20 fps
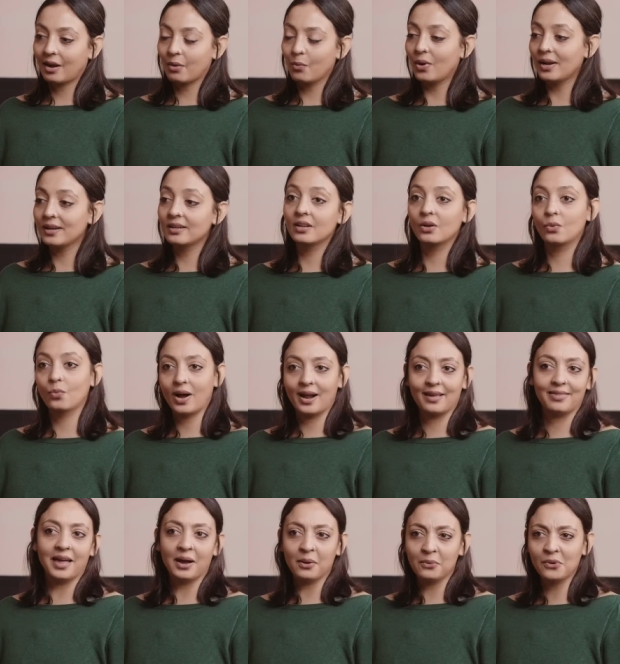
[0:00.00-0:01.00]
I wondered
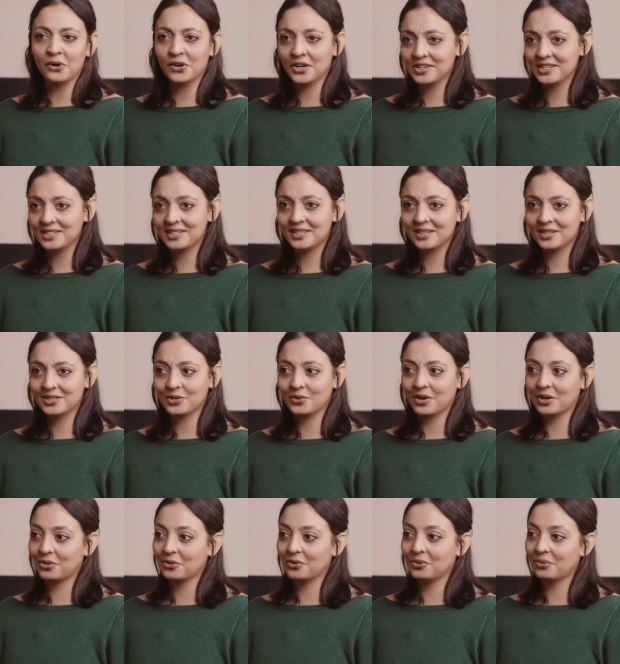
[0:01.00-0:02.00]
why that was. So
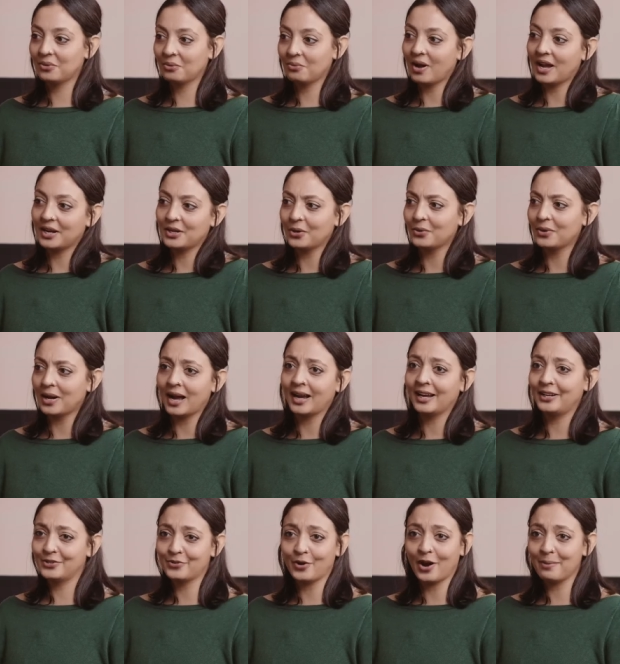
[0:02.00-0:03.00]
I thought, well, why don't
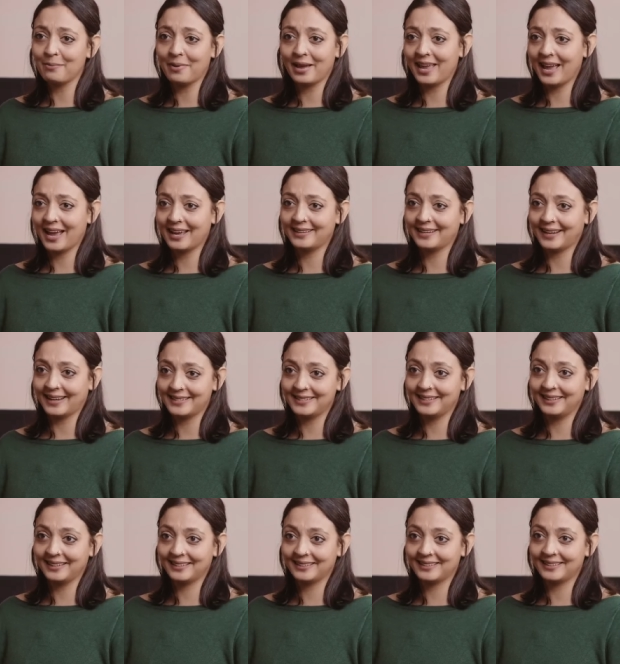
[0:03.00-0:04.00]
I try my hand at
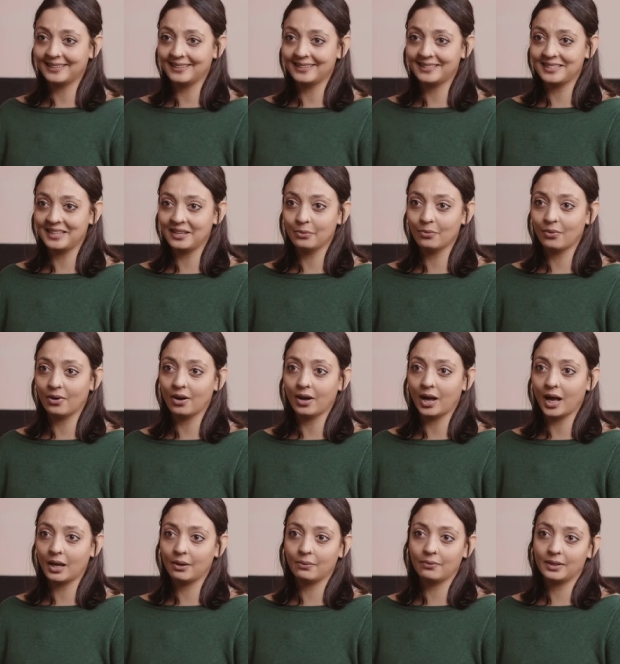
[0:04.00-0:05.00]
it and see what
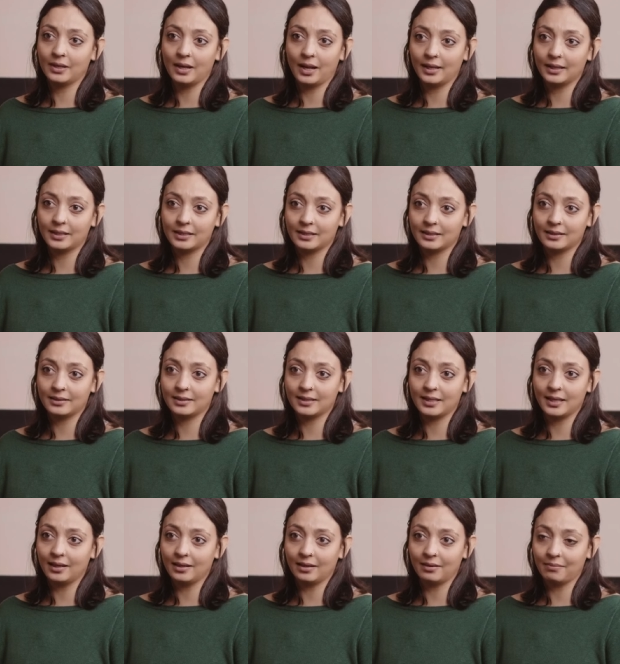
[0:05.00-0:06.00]
I would like to
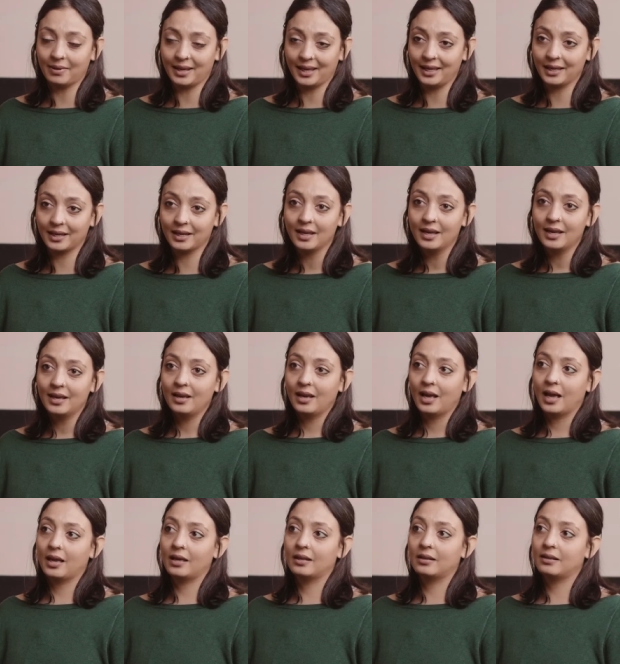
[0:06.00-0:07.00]
see and make?
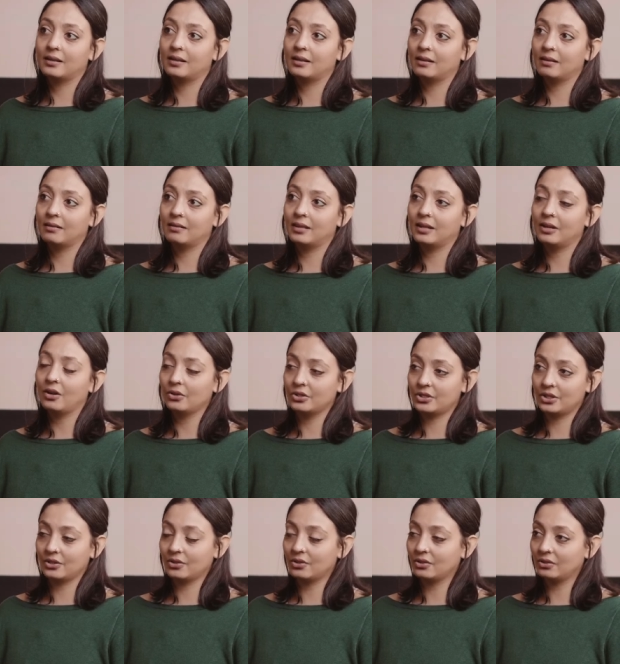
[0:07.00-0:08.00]
And the
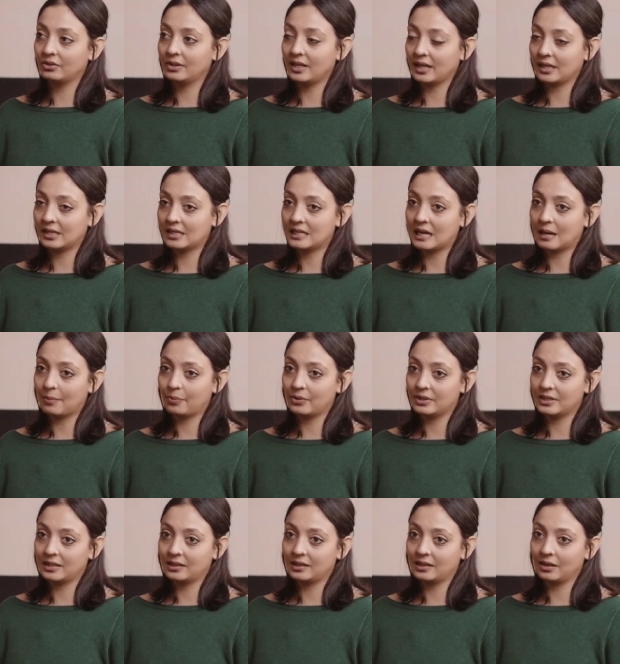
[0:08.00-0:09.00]
logical next step
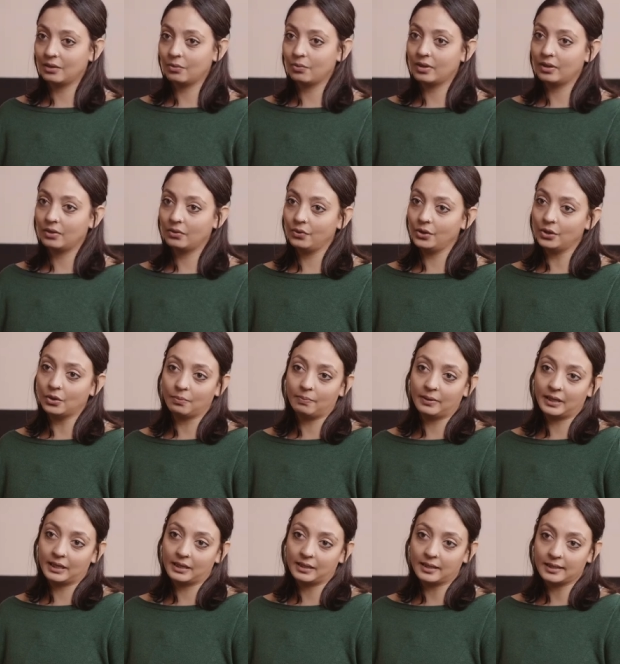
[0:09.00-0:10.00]
was to think, well, you know,
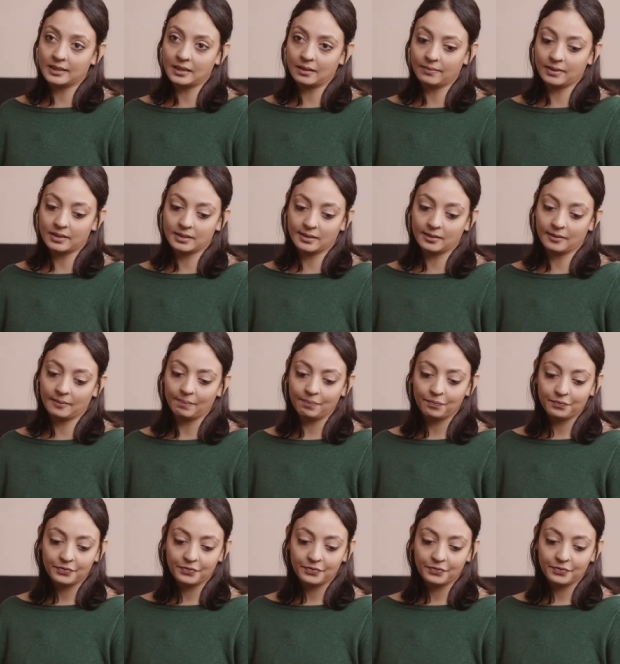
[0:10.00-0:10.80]
Bharatanatyam as a